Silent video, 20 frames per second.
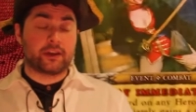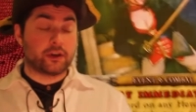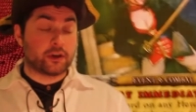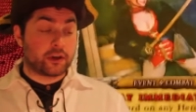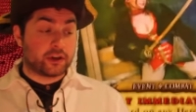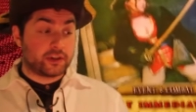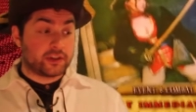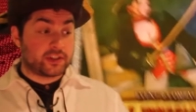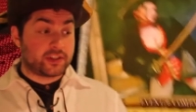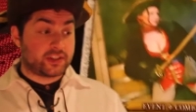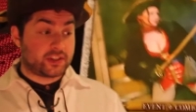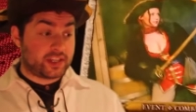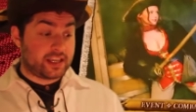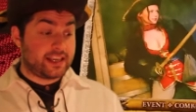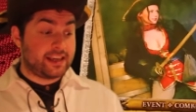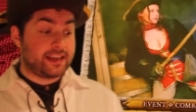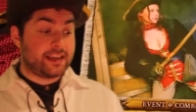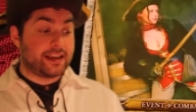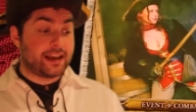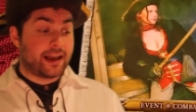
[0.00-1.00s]
You can
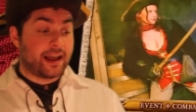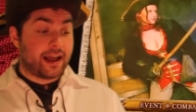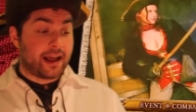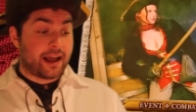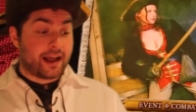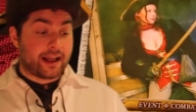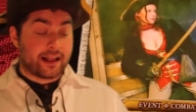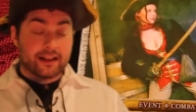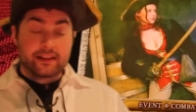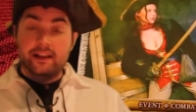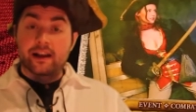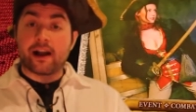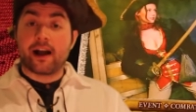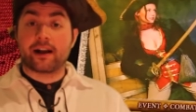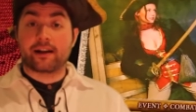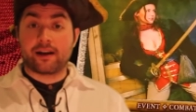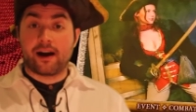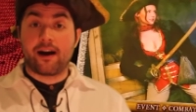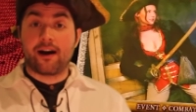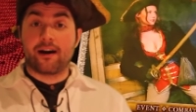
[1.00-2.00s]
see an, a
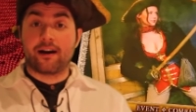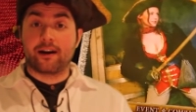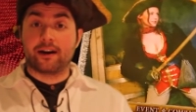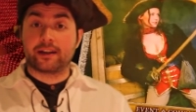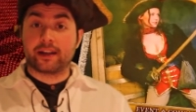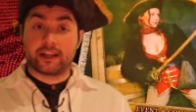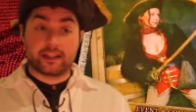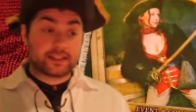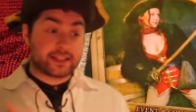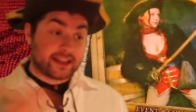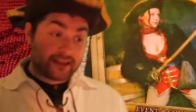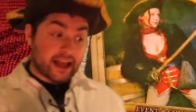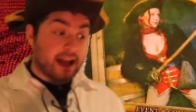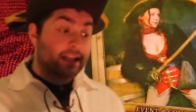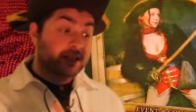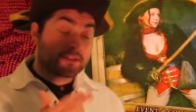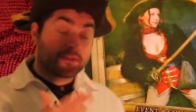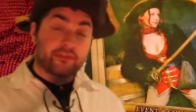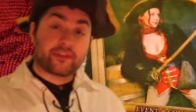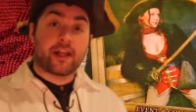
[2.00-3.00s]
card and say,
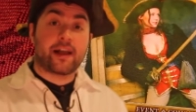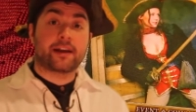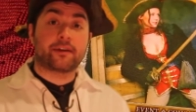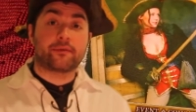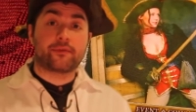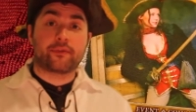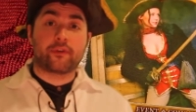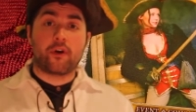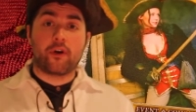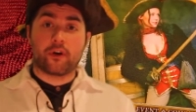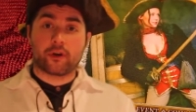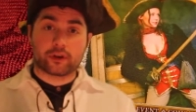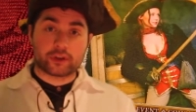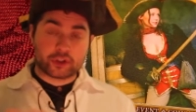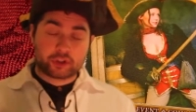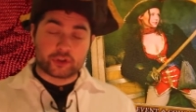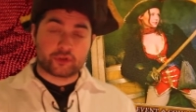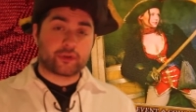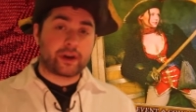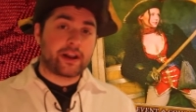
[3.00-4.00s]
that's Flying Frog
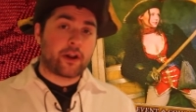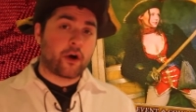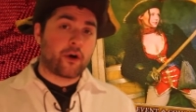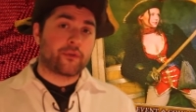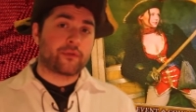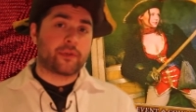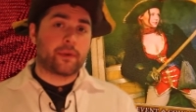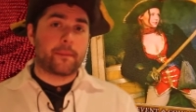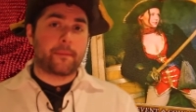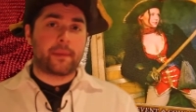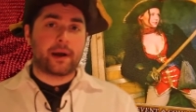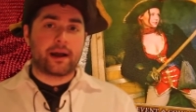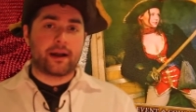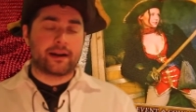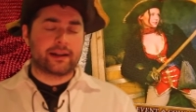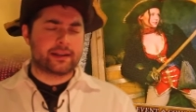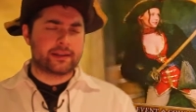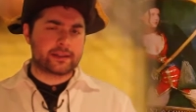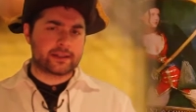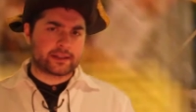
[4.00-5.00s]
straight off the
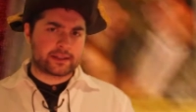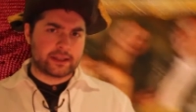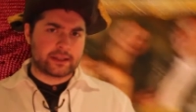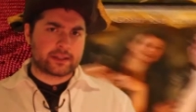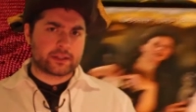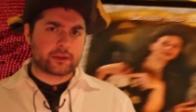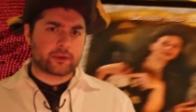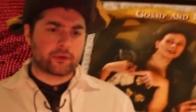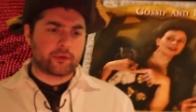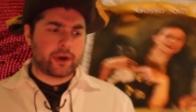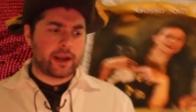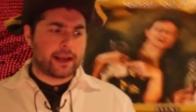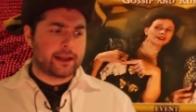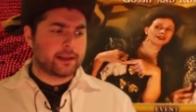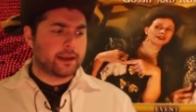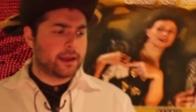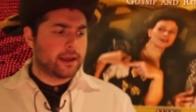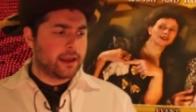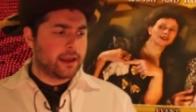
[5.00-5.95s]
bat. It's, it's great.